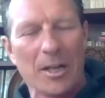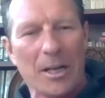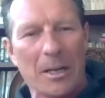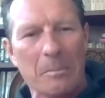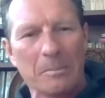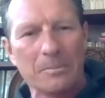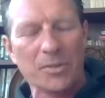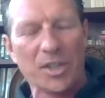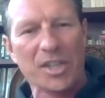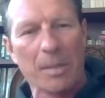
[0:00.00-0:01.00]
Um,
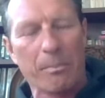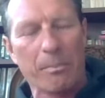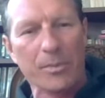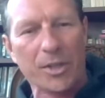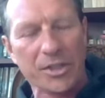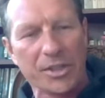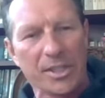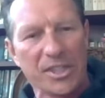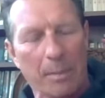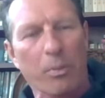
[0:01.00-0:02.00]
this this
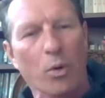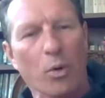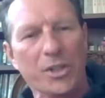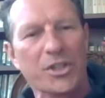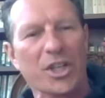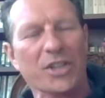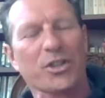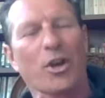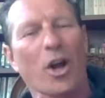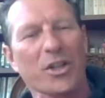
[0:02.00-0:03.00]
supports
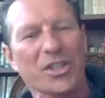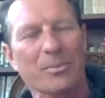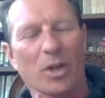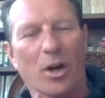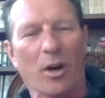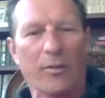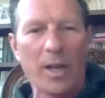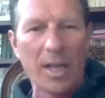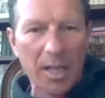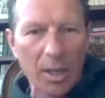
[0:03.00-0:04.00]
Jed's concept of
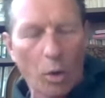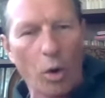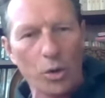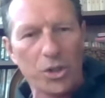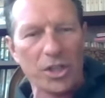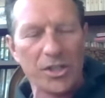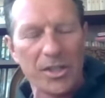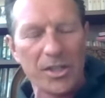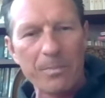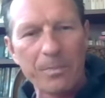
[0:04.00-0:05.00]
coaches